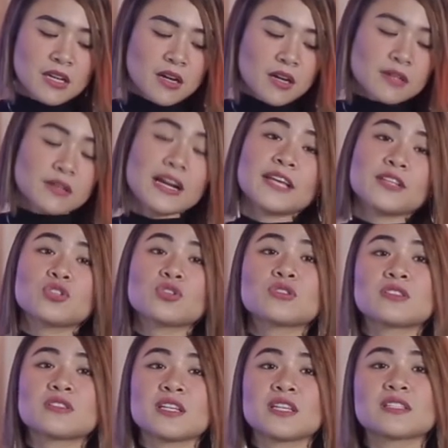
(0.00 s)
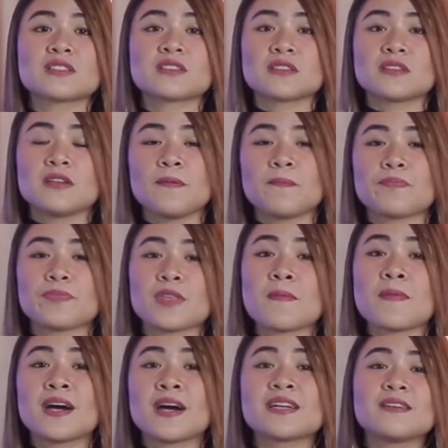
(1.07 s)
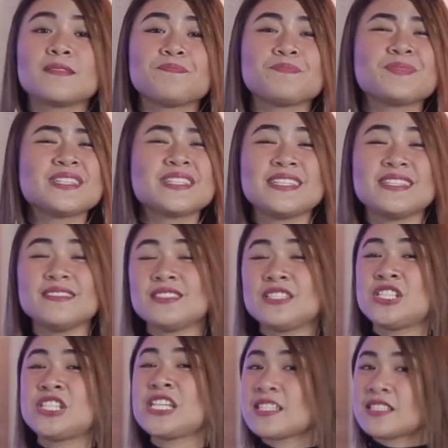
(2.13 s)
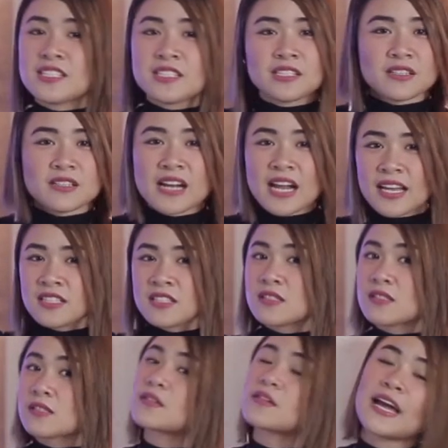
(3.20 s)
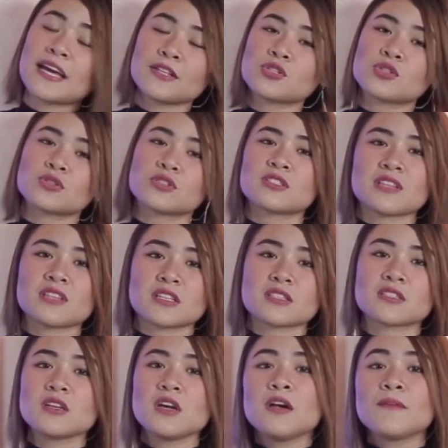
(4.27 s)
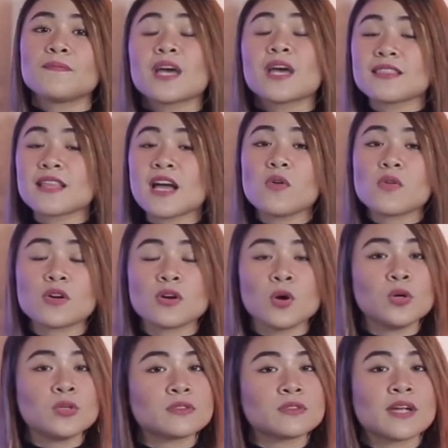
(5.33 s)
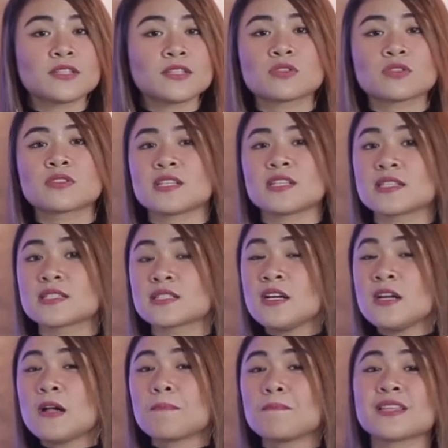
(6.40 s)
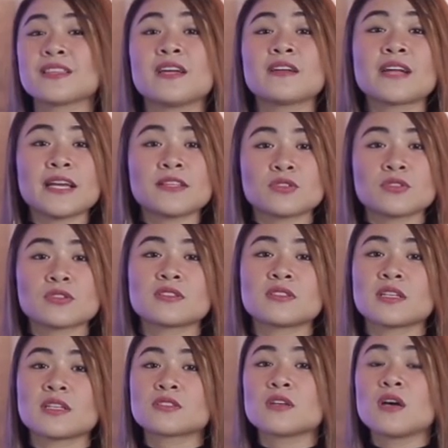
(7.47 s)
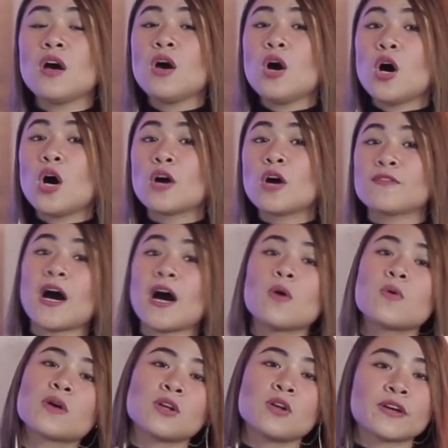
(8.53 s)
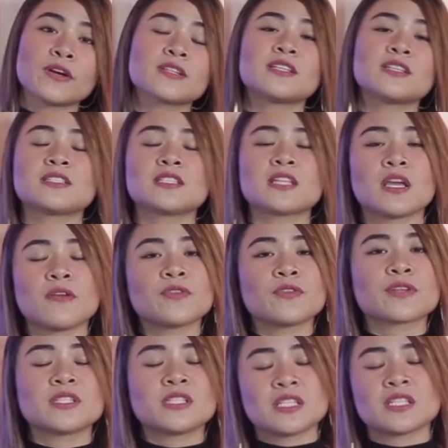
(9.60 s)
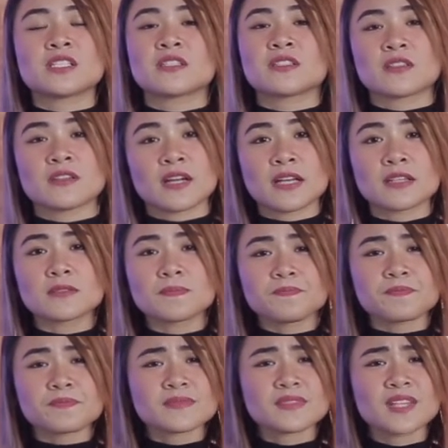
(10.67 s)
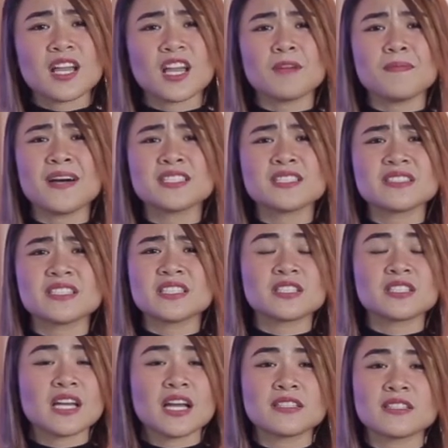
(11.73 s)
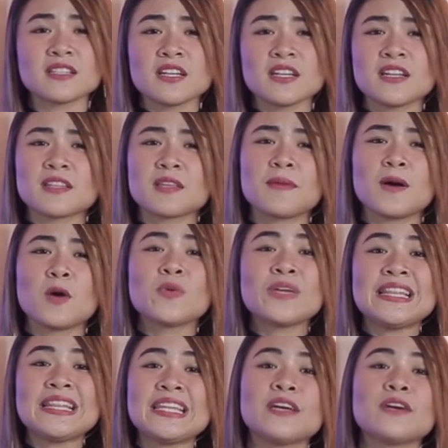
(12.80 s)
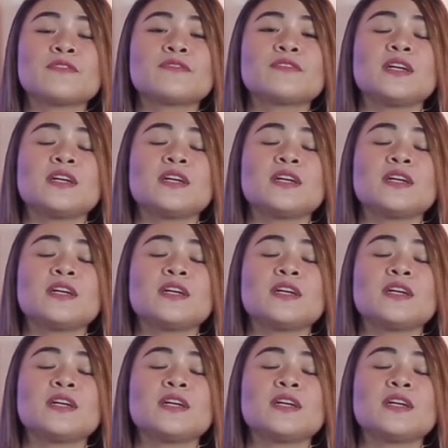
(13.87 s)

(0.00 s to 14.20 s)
righteousness. Diba? Jesus Christ's righteousness. Not our own righteousness, but the righteousness of our Lord and Savior Jesus Christ. As Christians, di ba, we live